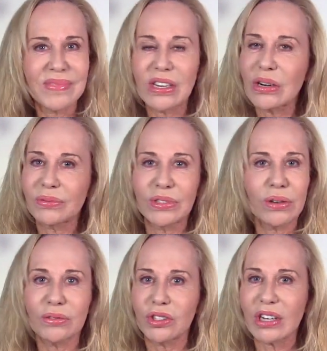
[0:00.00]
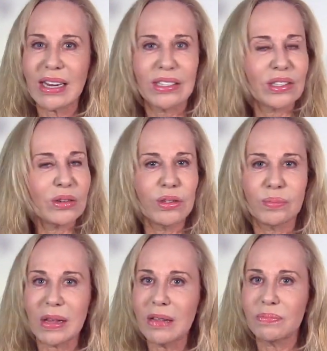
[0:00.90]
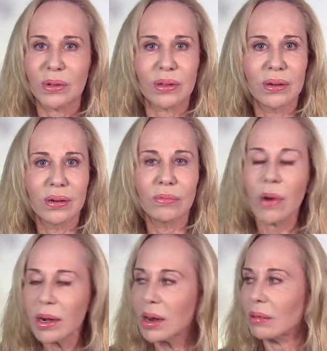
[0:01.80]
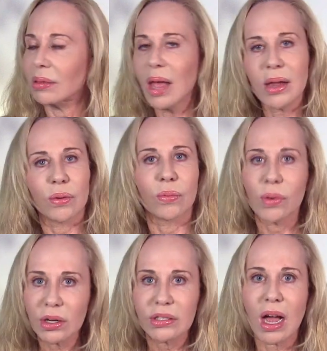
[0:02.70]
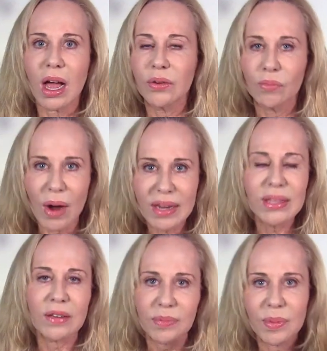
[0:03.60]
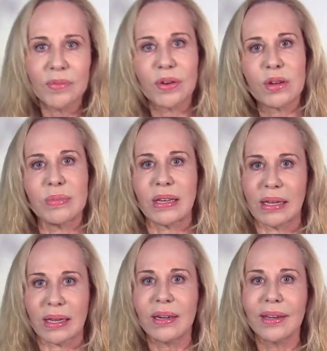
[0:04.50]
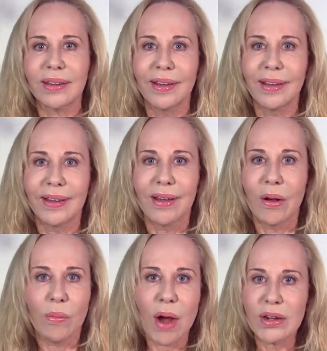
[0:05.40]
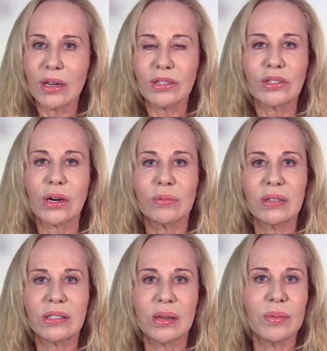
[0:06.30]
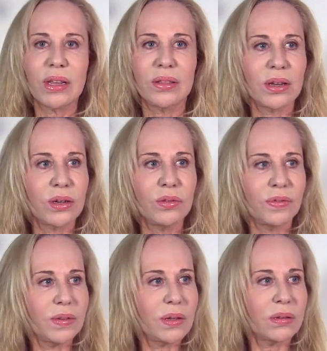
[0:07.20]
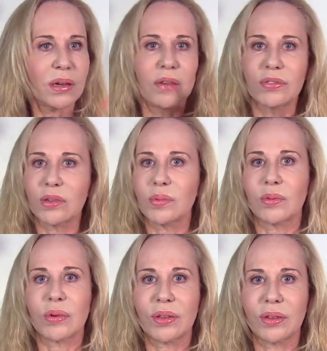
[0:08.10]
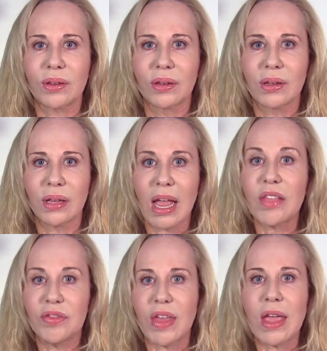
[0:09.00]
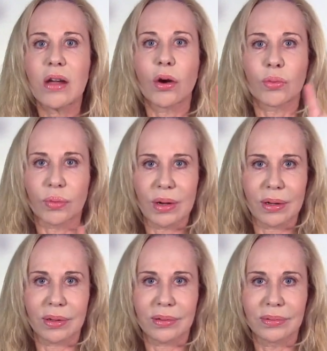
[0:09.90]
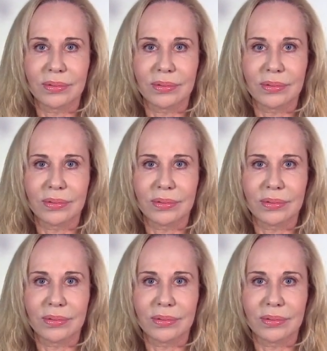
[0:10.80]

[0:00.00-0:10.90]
You know, don't chase those people. What a lot of work to unwind that from the very beginning. Why not start with somebody that you feel comfortable with and they are real?